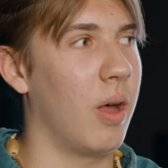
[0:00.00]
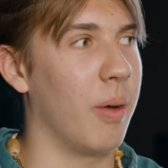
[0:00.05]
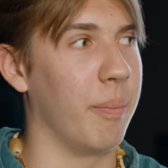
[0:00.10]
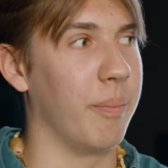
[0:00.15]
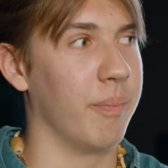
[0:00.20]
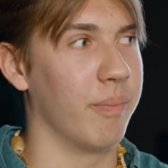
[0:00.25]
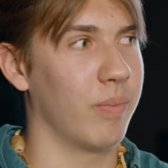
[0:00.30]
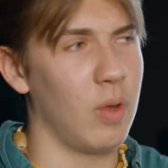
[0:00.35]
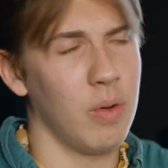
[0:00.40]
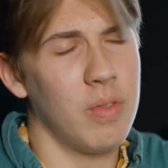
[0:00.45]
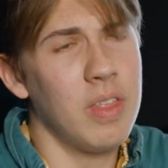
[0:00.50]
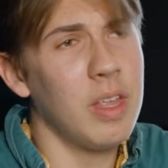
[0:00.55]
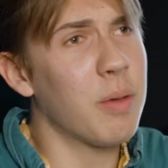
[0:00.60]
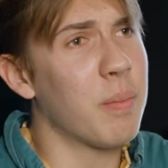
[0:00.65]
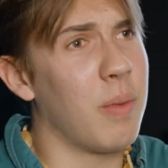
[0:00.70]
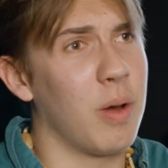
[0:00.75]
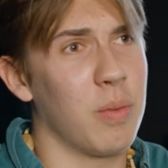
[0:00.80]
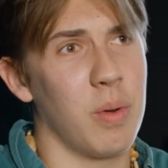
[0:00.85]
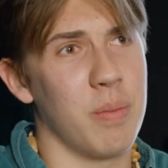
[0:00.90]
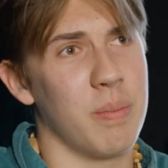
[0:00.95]
um, they're thinking
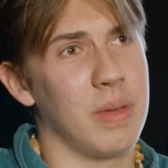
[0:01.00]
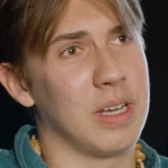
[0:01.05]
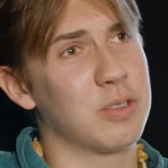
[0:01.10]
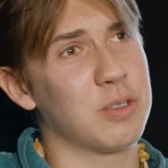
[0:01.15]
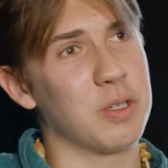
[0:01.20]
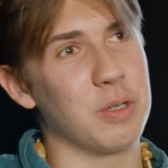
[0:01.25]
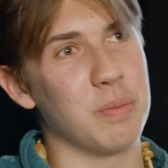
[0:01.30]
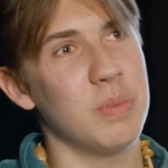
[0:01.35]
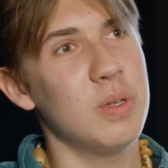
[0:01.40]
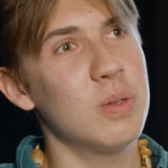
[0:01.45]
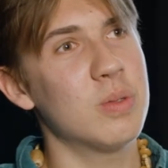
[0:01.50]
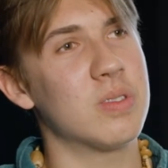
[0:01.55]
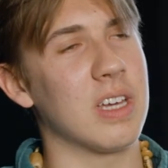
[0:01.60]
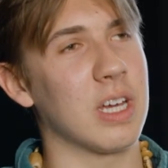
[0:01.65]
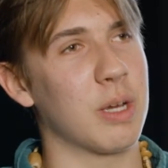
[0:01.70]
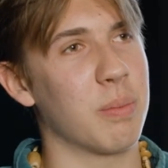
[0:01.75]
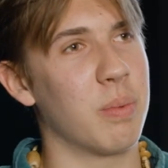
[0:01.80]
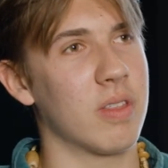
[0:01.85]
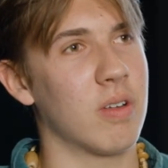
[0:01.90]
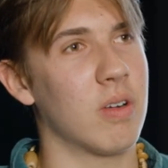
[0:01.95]
about what makes good
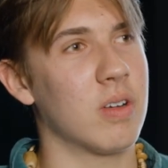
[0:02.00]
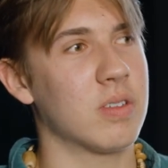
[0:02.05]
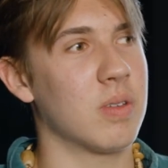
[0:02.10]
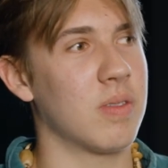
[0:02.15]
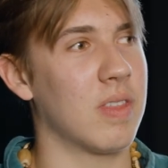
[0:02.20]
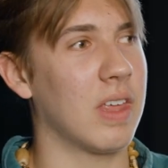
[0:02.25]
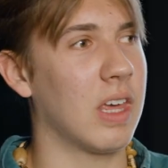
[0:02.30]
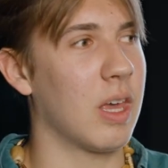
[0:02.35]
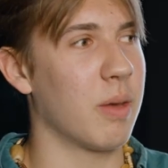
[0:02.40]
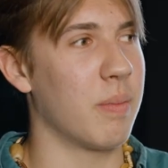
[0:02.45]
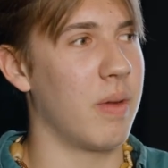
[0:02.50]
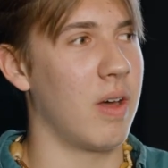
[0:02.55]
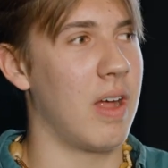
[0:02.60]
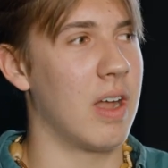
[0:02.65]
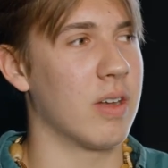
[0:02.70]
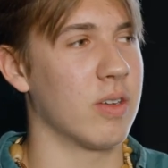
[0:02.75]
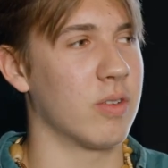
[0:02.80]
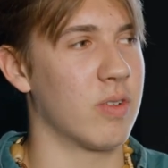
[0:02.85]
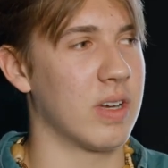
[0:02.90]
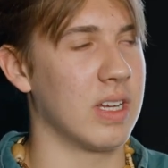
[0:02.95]
music, but they're also thinking about
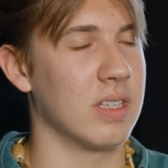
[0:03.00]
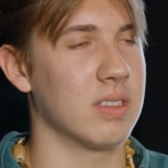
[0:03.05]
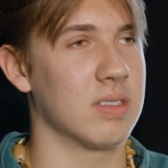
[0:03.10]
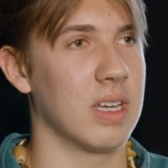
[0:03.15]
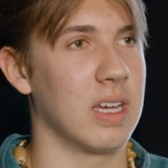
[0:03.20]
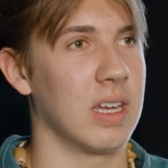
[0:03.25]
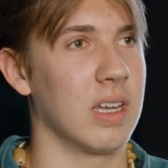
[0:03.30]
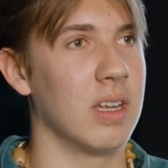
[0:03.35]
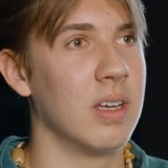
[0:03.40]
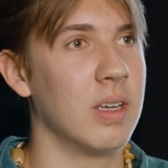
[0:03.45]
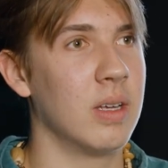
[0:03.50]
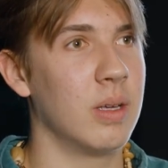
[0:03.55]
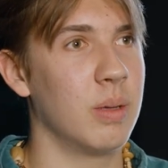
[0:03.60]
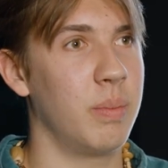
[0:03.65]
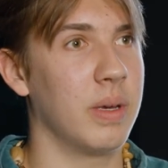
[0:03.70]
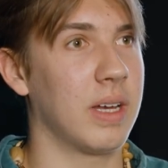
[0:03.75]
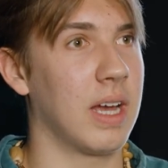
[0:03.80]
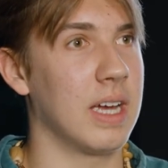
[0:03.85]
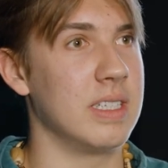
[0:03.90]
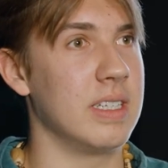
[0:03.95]
how to translate
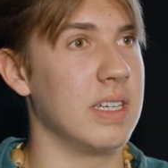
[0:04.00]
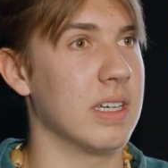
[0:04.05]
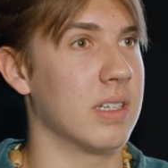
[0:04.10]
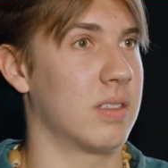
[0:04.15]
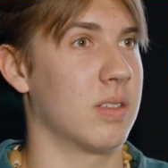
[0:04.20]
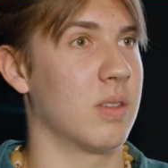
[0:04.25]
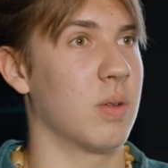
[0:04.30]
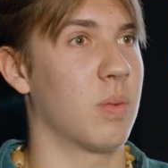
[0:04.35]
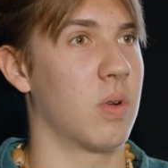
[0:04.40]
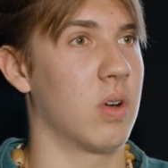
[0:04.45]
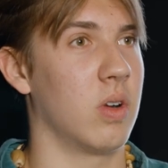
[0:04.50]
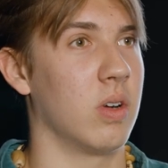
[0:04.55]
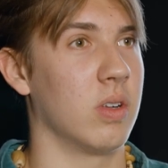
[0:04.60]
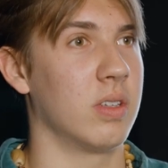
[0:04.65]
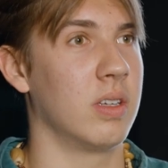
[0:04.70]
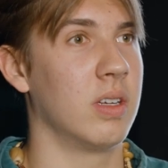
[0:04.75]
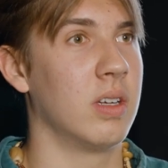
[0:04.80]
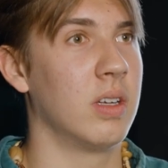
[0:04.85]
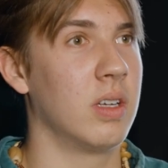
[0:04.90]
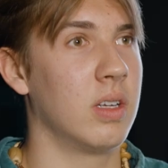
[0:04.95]
big ideas in the
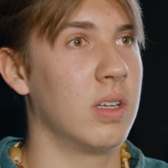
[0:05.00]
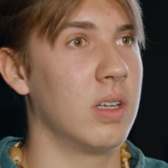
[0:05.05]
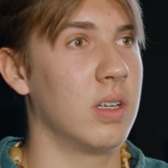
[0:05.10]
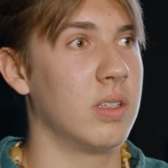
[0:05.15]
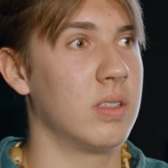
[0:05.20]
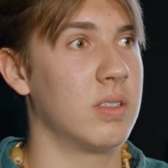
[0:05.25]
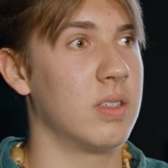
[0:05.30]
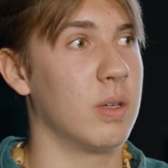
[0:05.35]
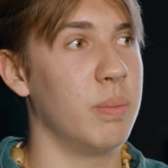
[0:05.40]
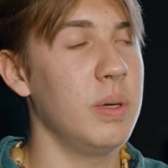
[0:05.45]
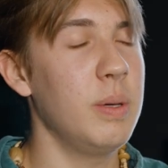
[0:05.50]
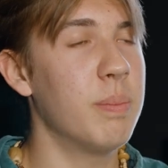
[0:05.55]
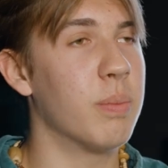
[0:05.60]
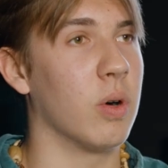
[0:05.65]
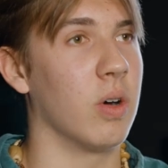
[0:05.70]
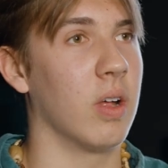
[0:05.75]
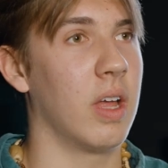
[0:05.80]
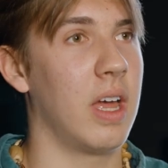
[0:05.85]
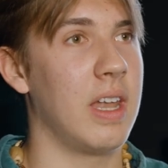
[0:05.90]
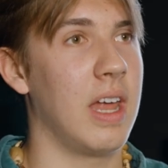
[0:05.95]
world to
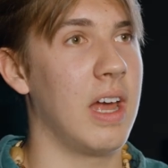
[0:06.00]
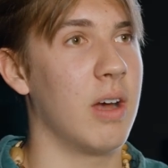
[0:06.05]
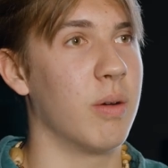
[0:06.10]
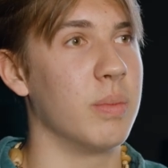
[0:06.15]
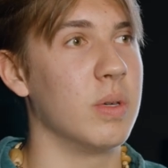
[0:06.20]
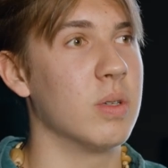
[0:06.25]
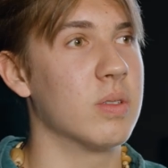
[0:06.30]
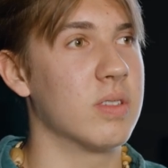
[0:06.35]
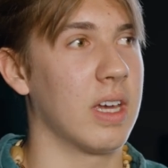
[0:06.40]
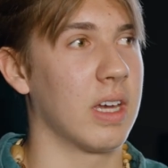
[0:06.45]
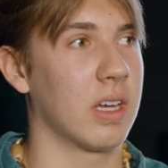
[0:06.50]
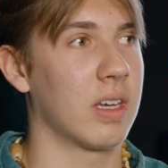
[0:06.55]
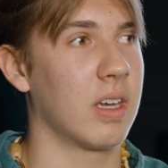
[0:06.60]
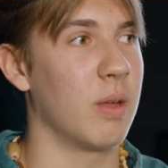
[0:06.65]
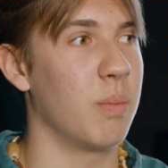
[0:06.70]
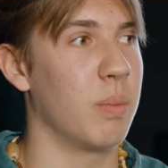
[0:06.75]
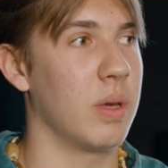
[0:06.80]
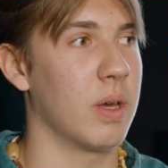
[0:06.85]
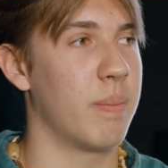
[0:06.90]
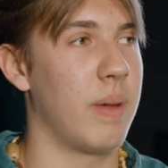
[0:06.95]
people, and how music
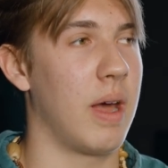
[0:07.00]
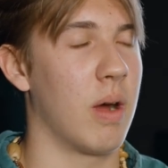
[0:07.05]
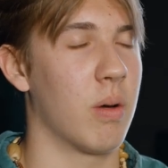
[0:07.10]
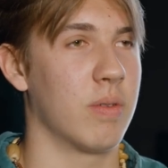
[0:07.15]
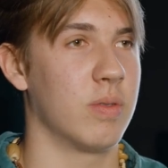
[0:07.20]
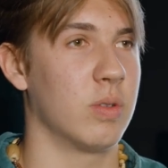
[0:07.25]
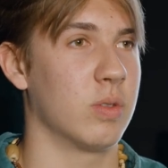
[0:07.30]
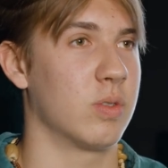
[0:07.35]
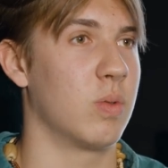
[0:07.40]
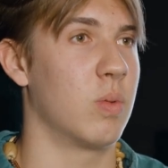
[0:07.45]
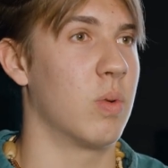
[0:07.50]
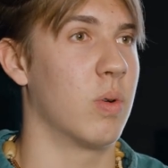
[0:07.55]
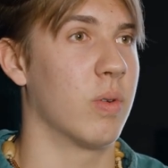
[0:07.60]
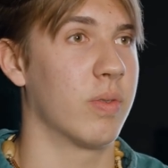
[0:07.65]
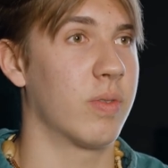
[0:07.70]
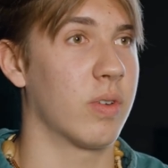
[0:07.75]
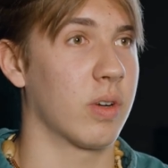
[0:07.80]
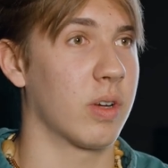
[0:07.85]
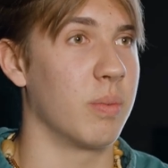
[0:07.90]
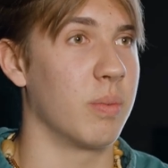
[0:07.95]
can be a powerful tool for